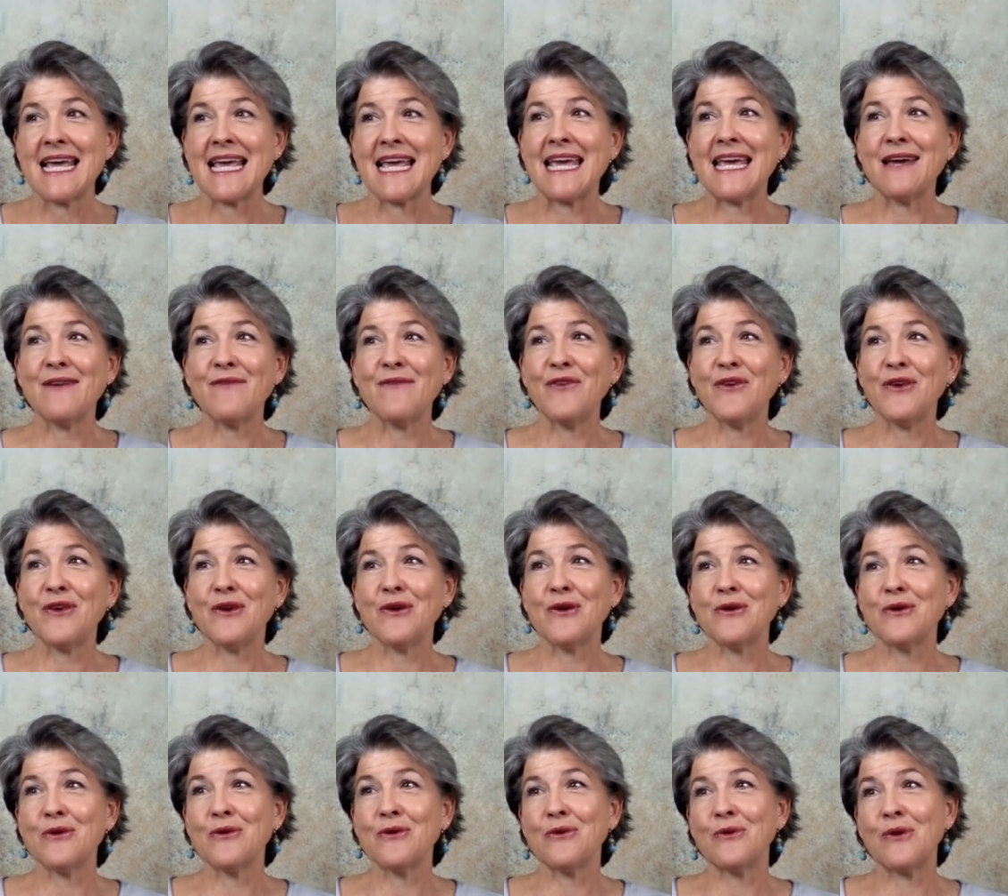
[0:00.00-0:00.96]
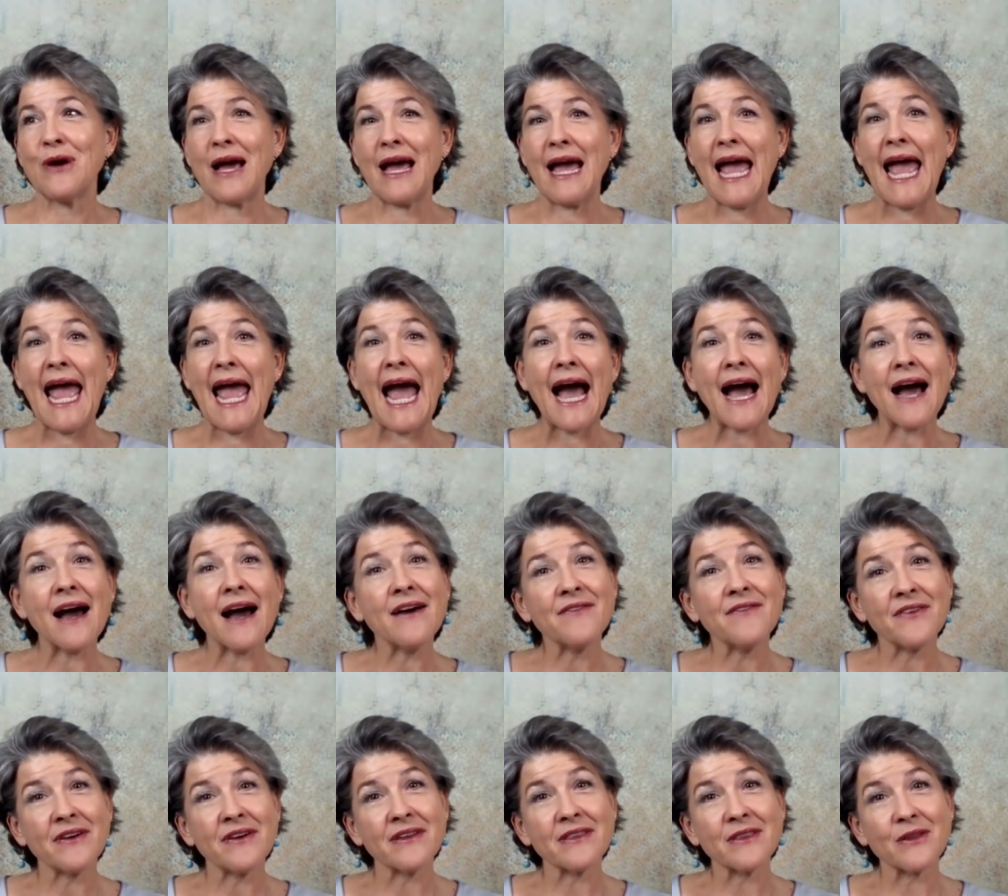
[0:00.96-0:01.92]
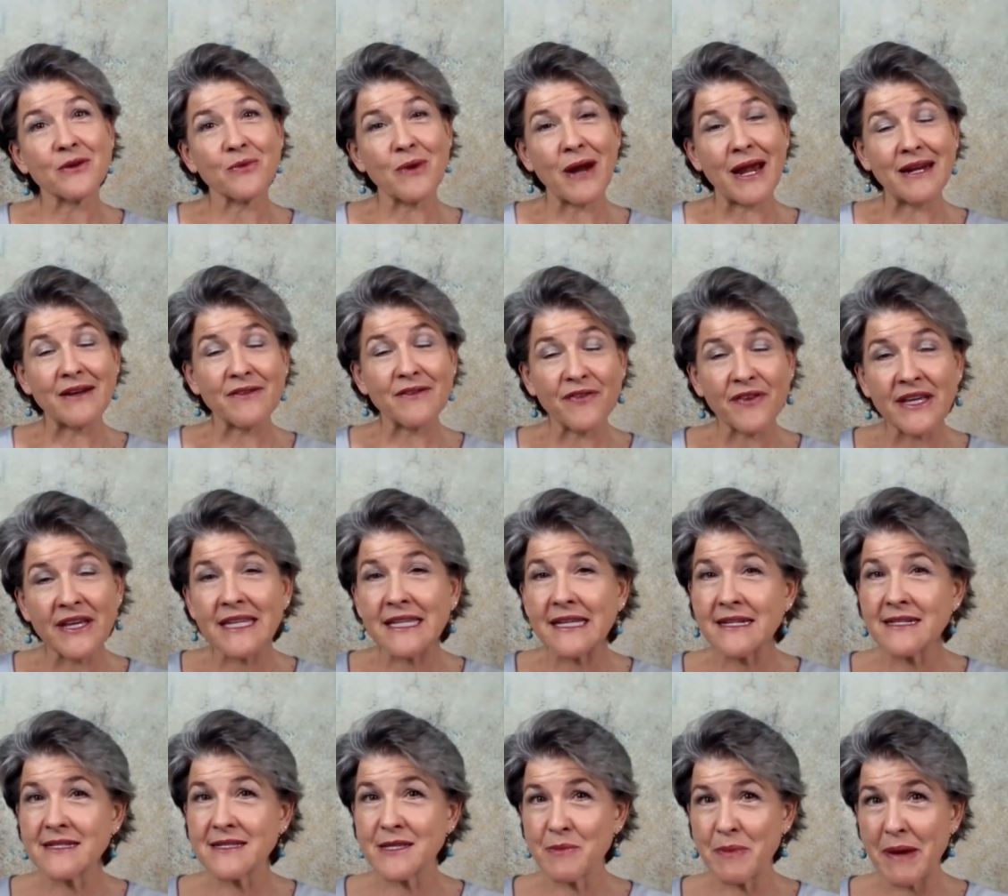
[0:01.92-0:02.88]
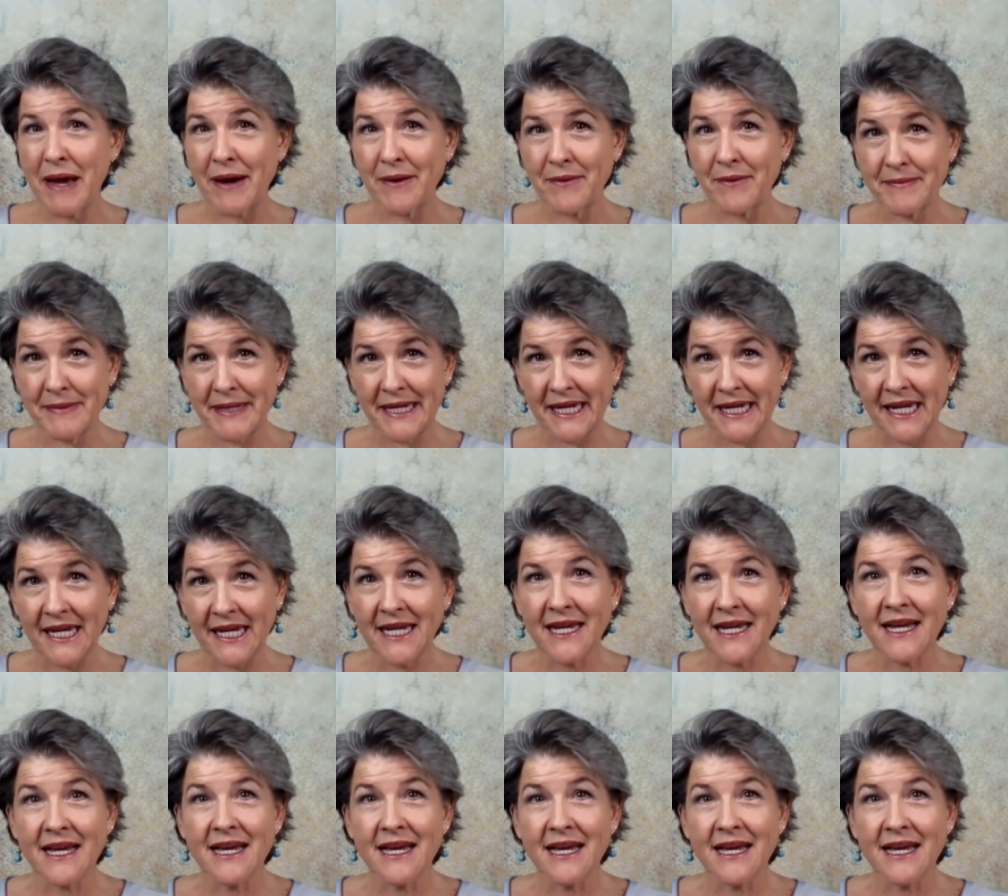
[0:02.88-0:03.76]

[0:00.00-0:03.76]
if you have the right feelings about me